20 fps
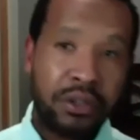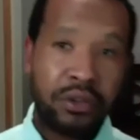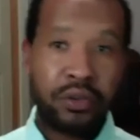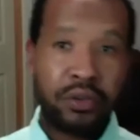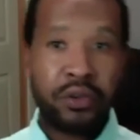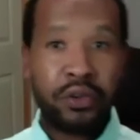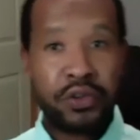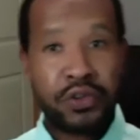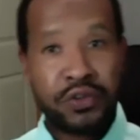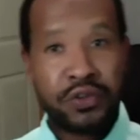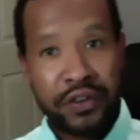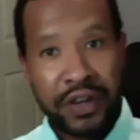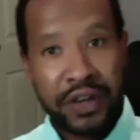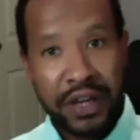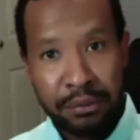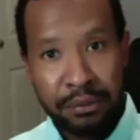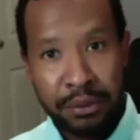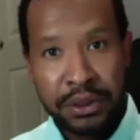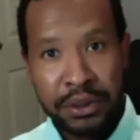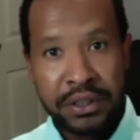to those
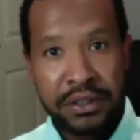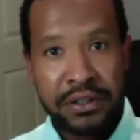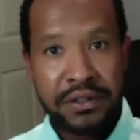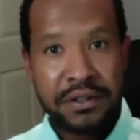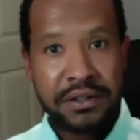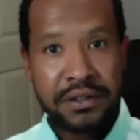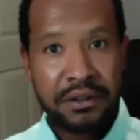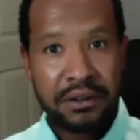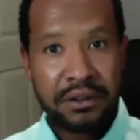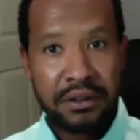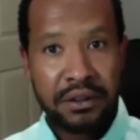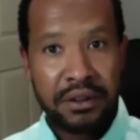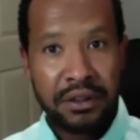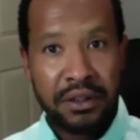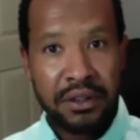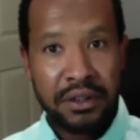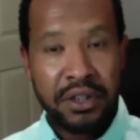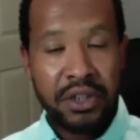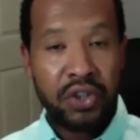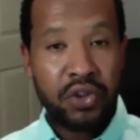families
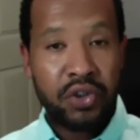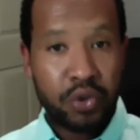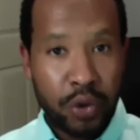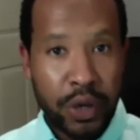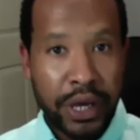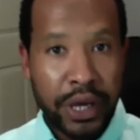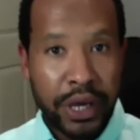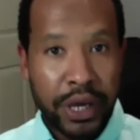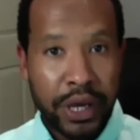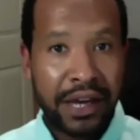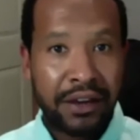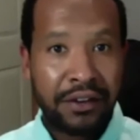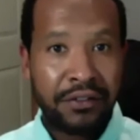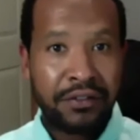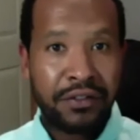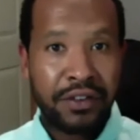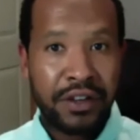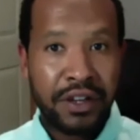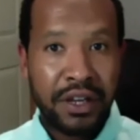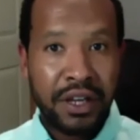to have
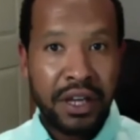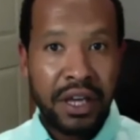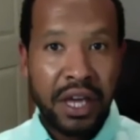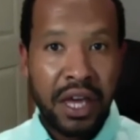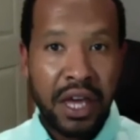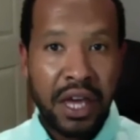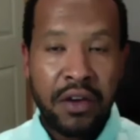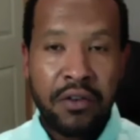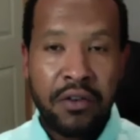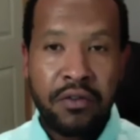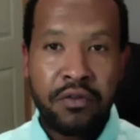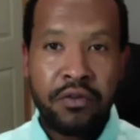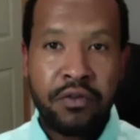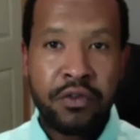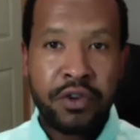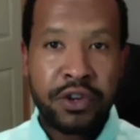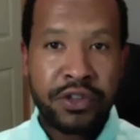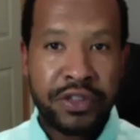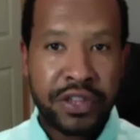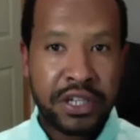
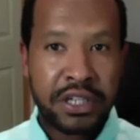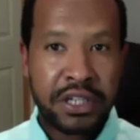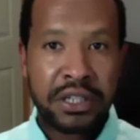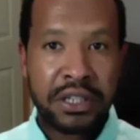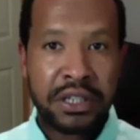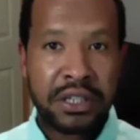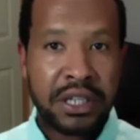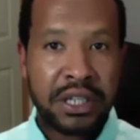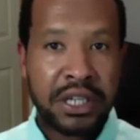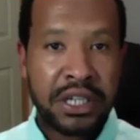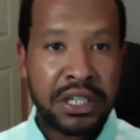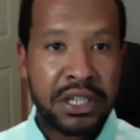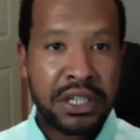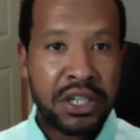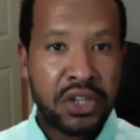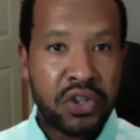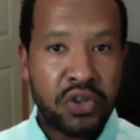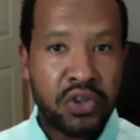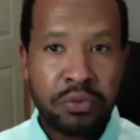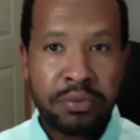everything that they
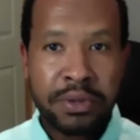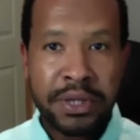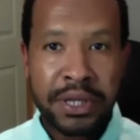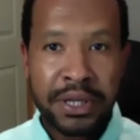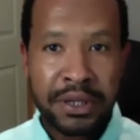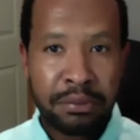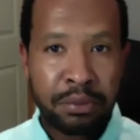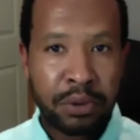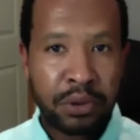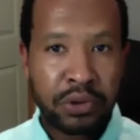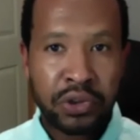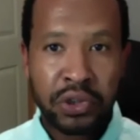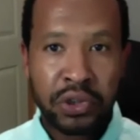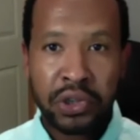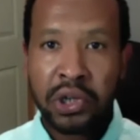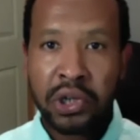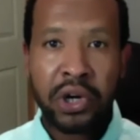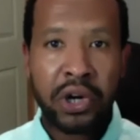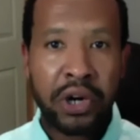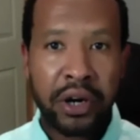need to be able to
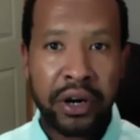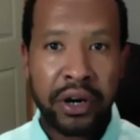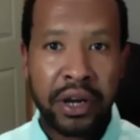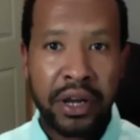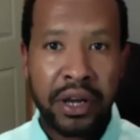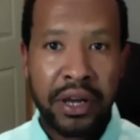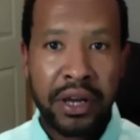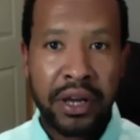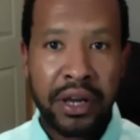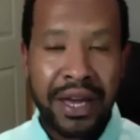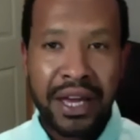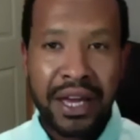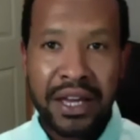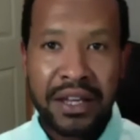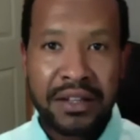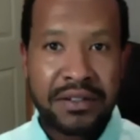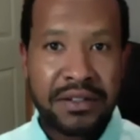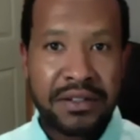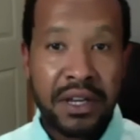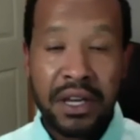learn,
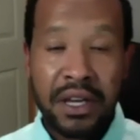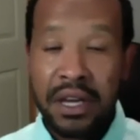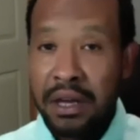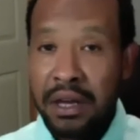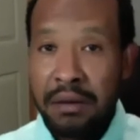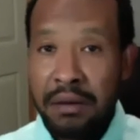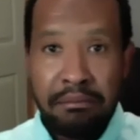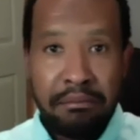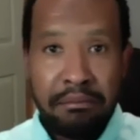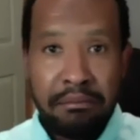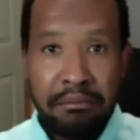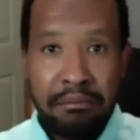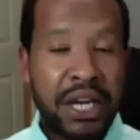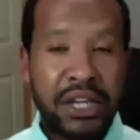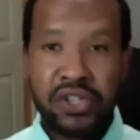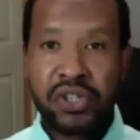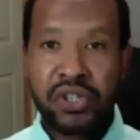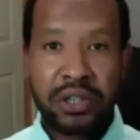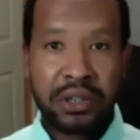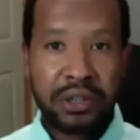as my
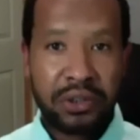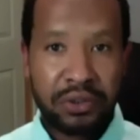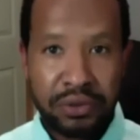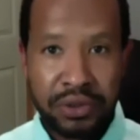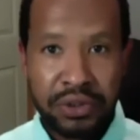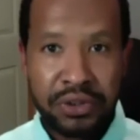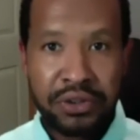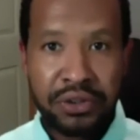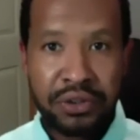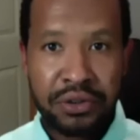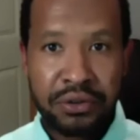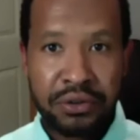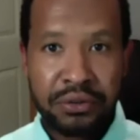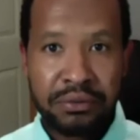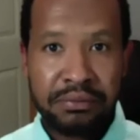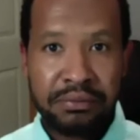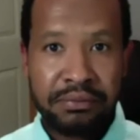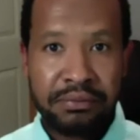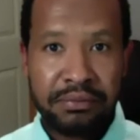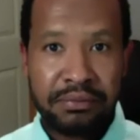children do.
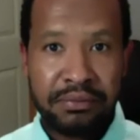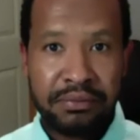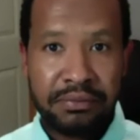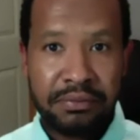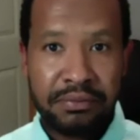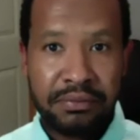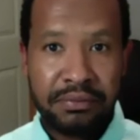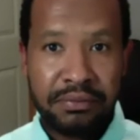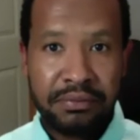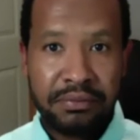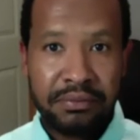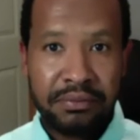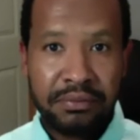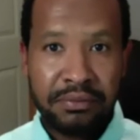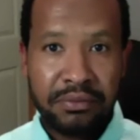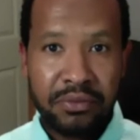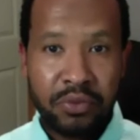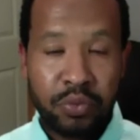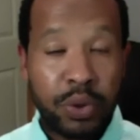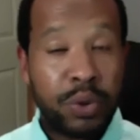
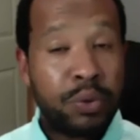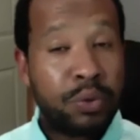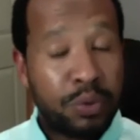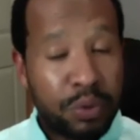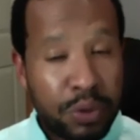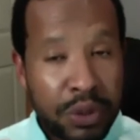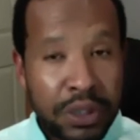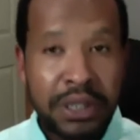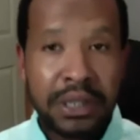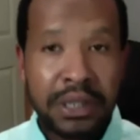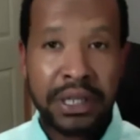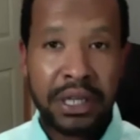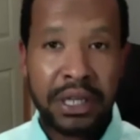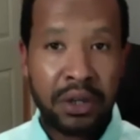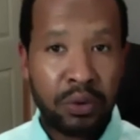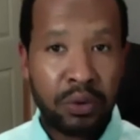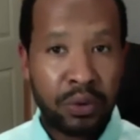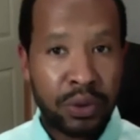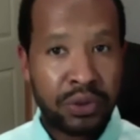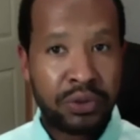We really
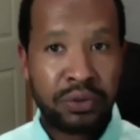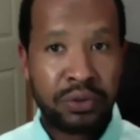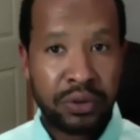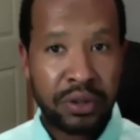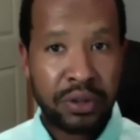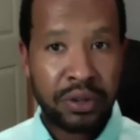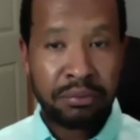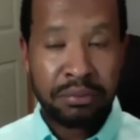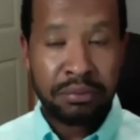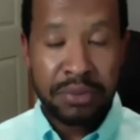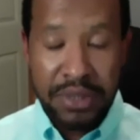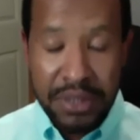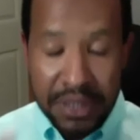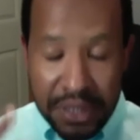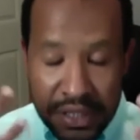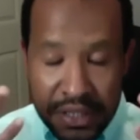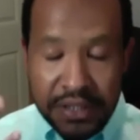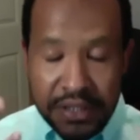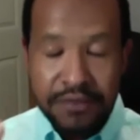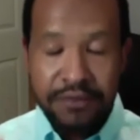owe it to them.
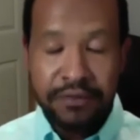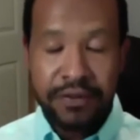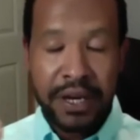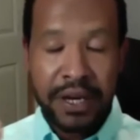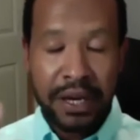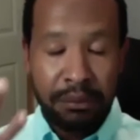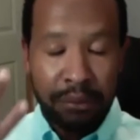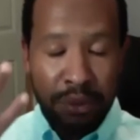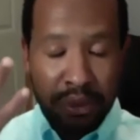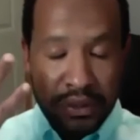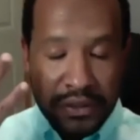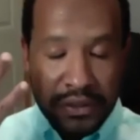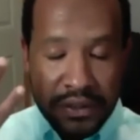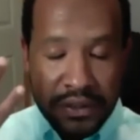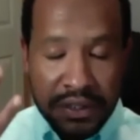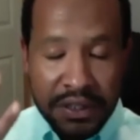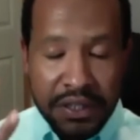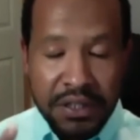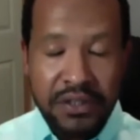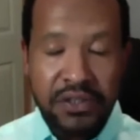These families,
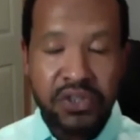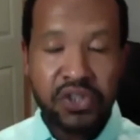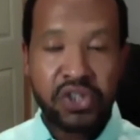these